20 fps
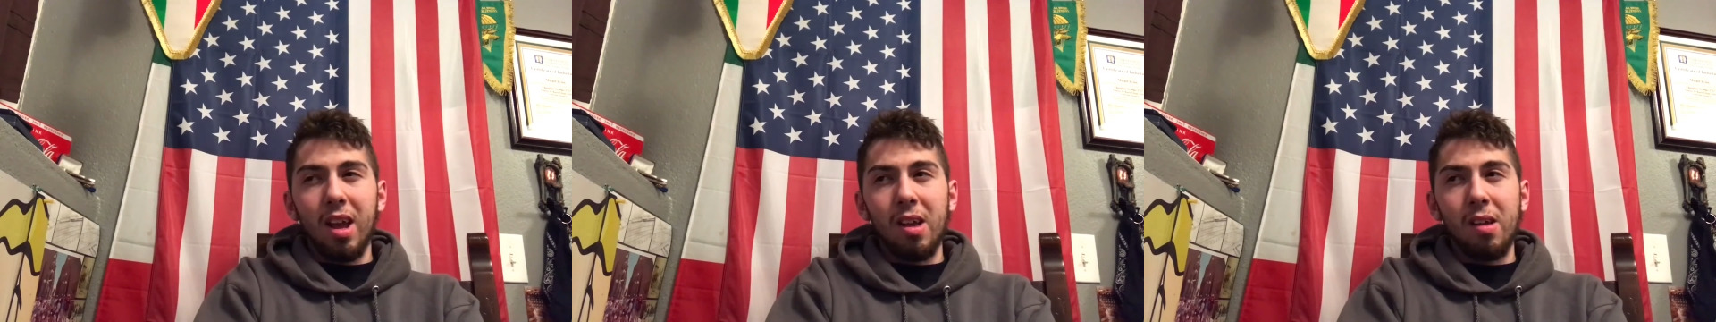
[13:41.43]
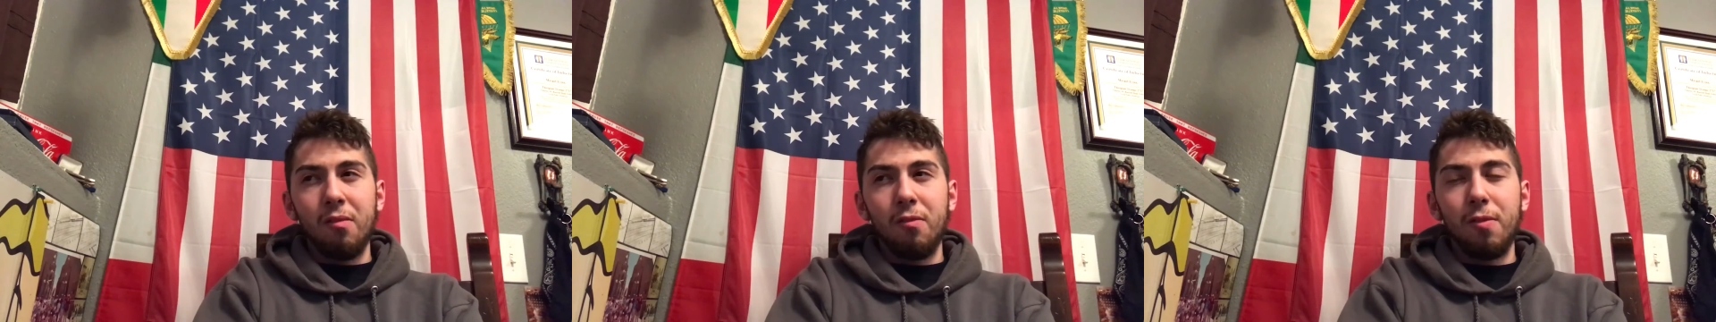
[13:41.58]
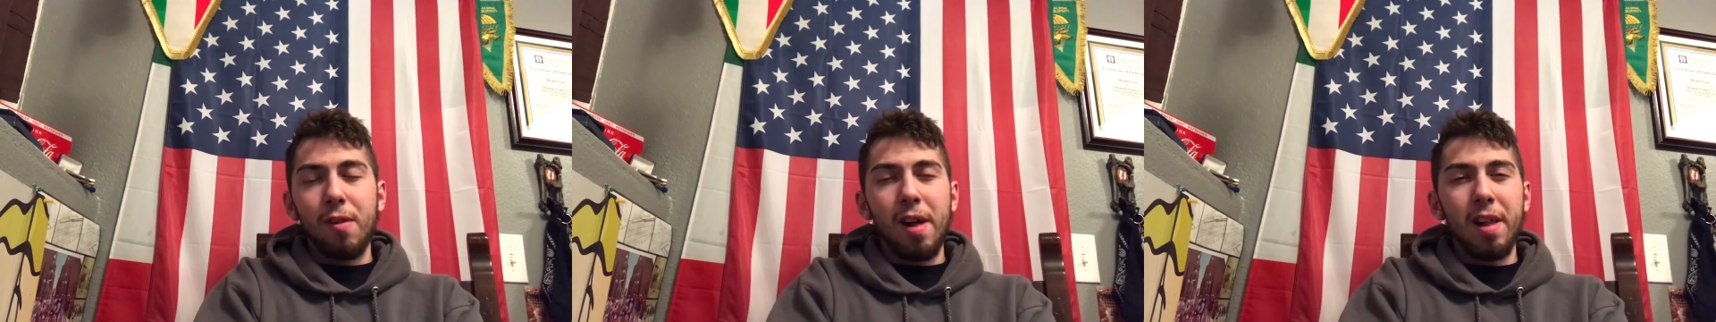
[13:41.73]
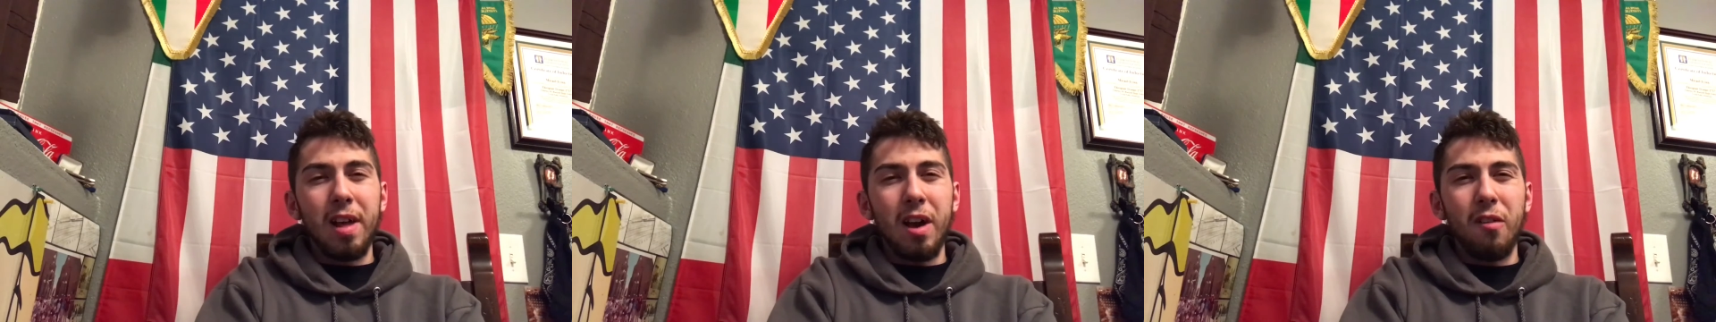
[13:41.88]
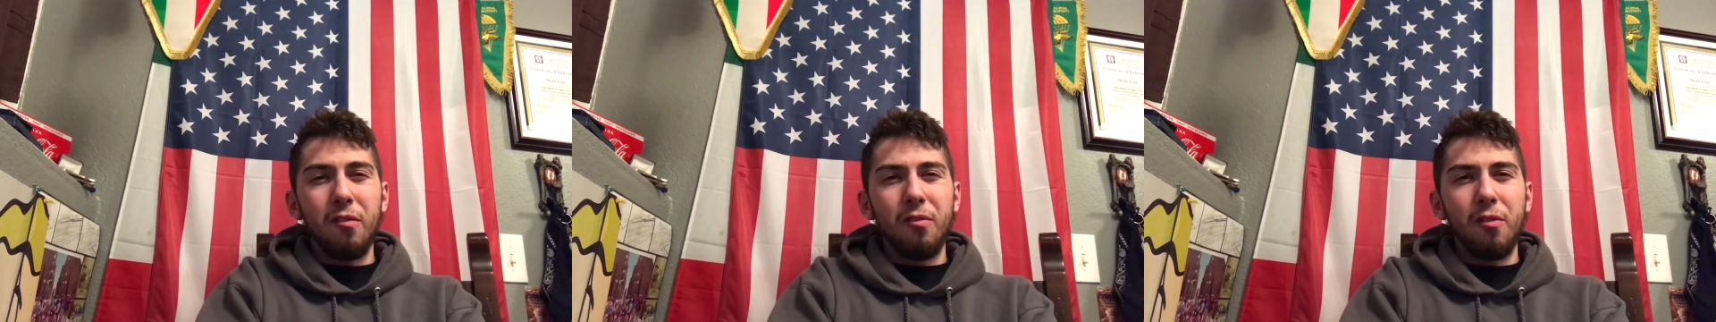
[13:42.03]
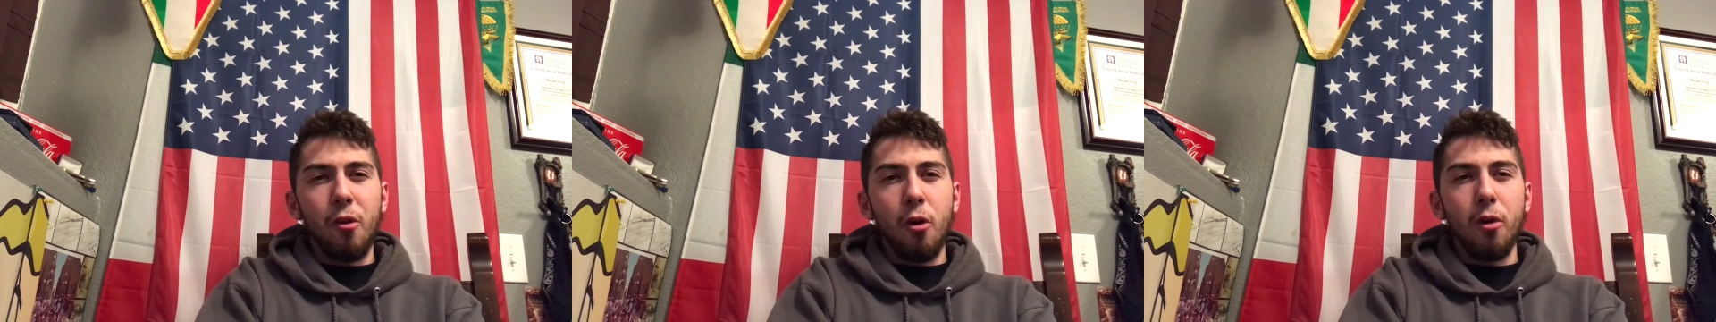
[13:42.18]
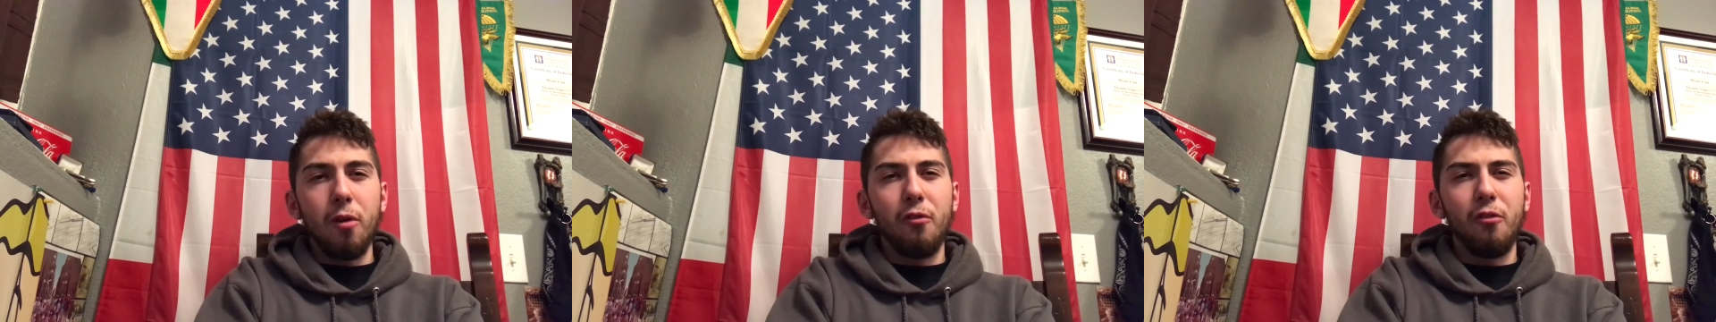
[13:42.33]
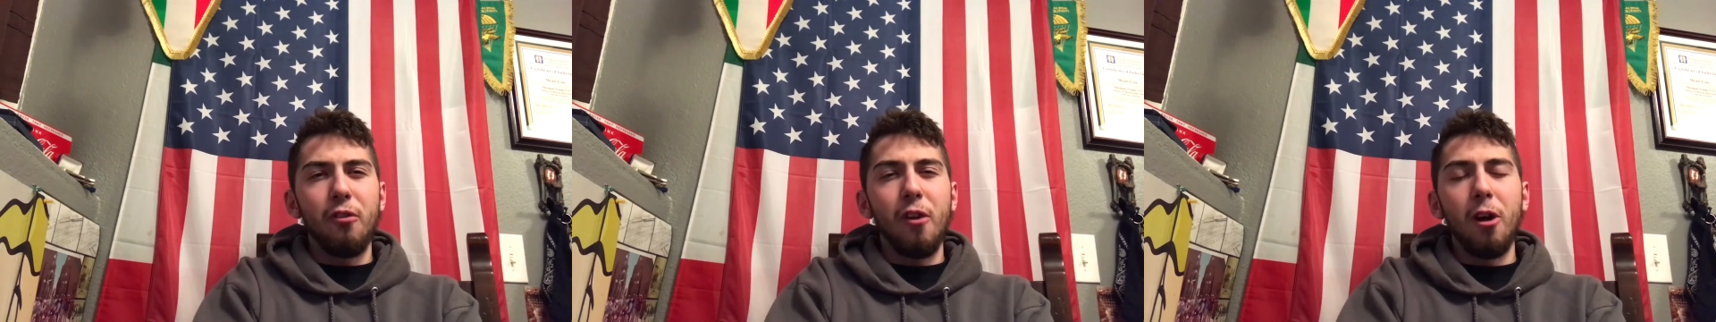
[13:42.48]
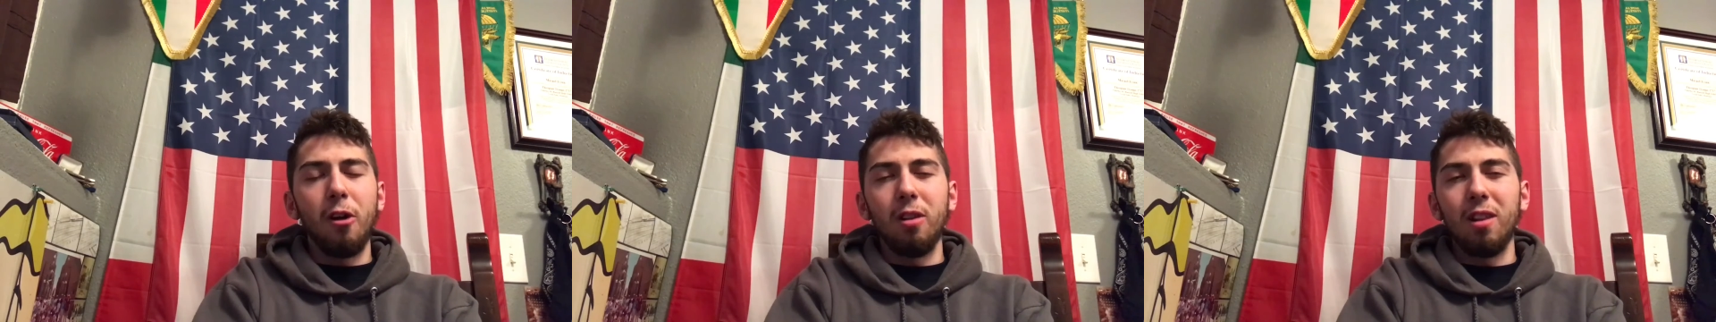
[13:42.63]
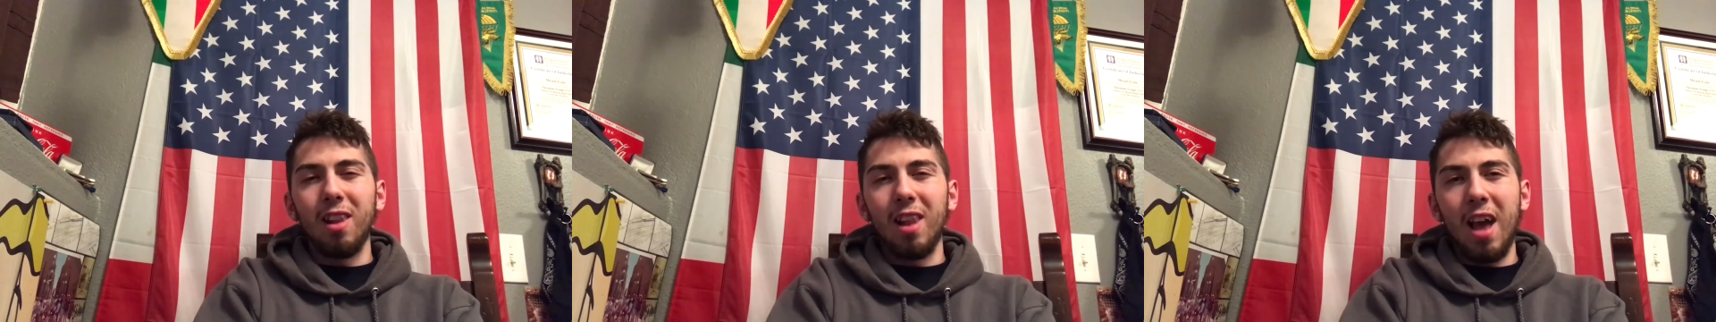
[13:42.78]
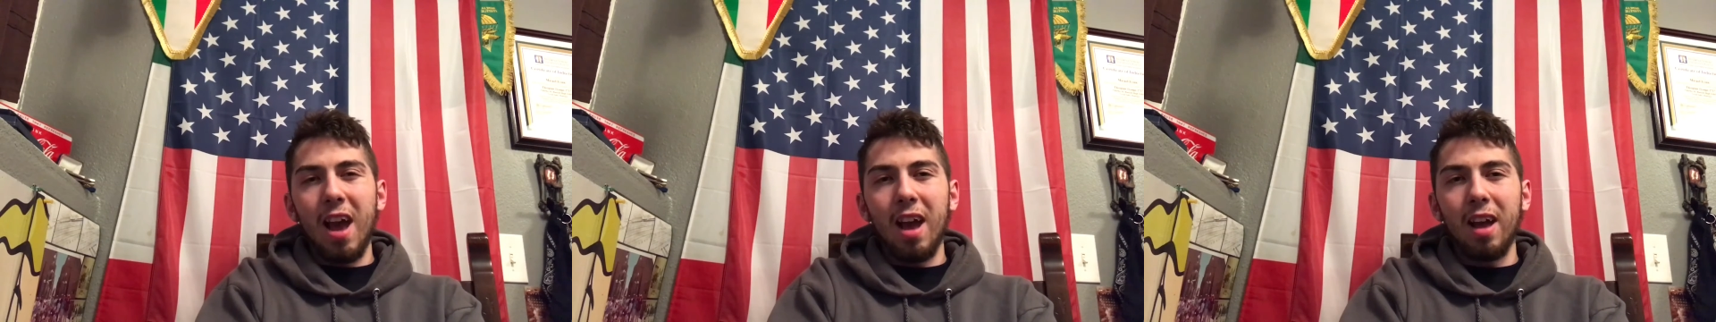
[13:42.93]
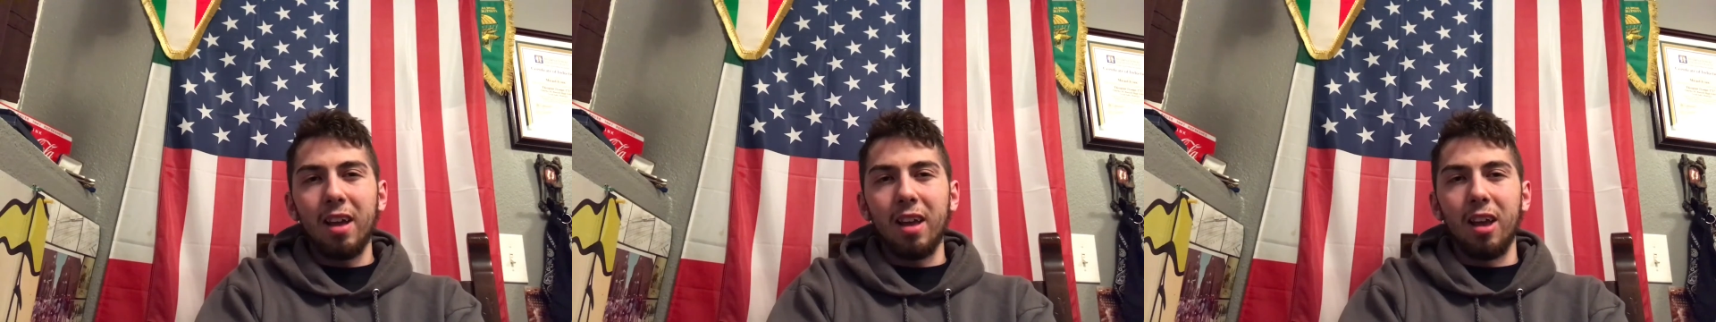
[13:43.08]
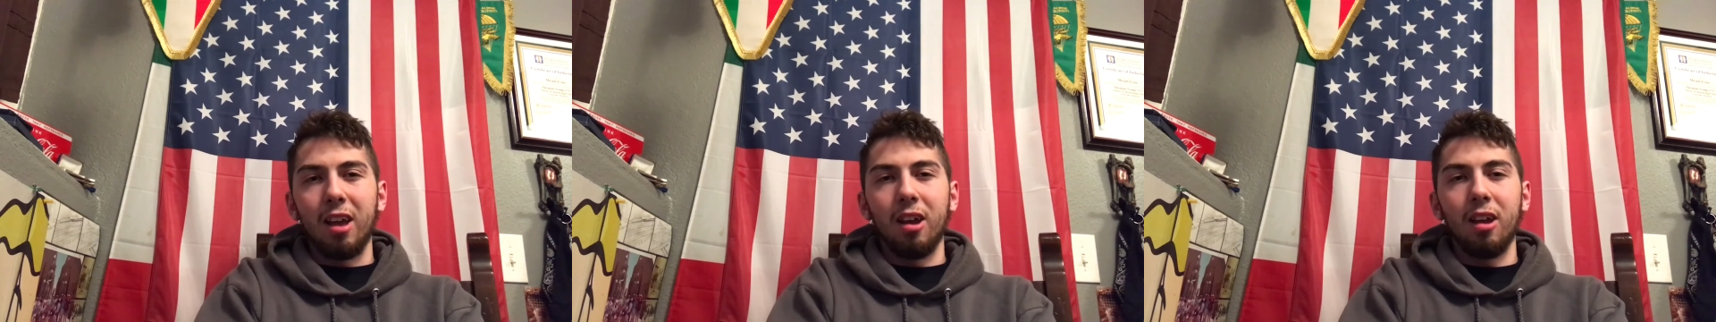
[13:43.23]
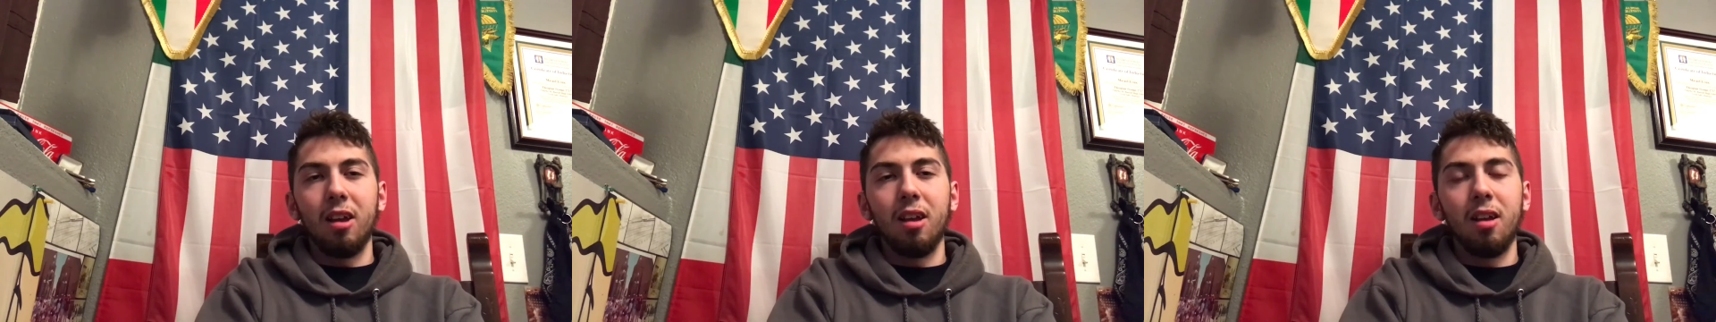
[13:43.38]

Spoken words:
in Fallout 4 felt lacking.